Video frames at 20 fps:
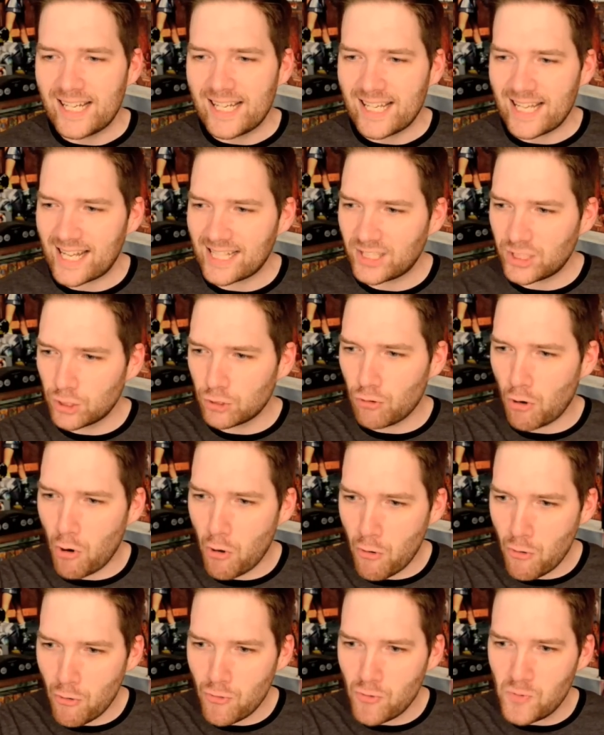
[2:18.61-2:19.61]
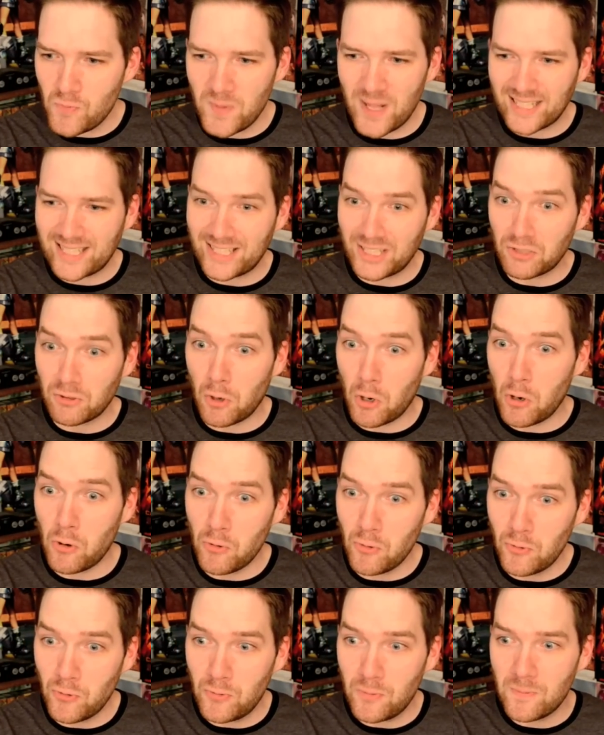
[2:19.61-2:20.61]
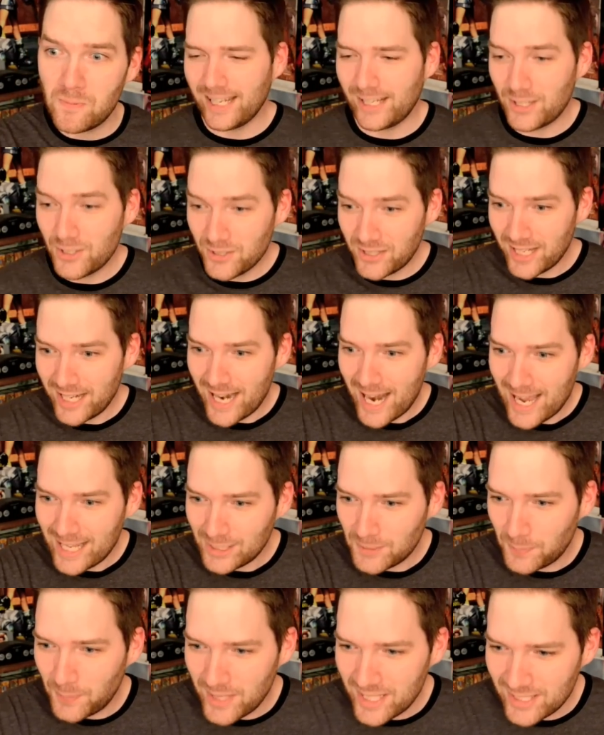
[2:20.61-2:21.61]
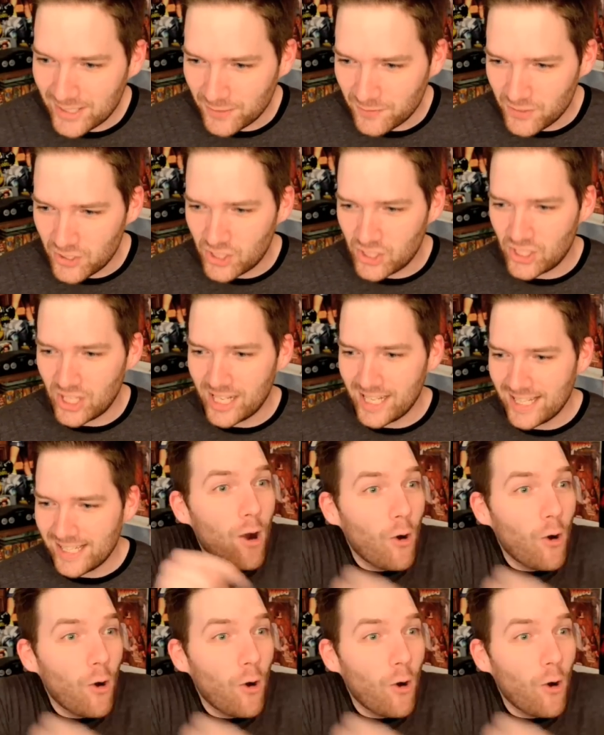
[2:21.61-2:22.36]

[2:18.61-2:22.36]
That's your home. That's your home. Here's a nice piece of shit.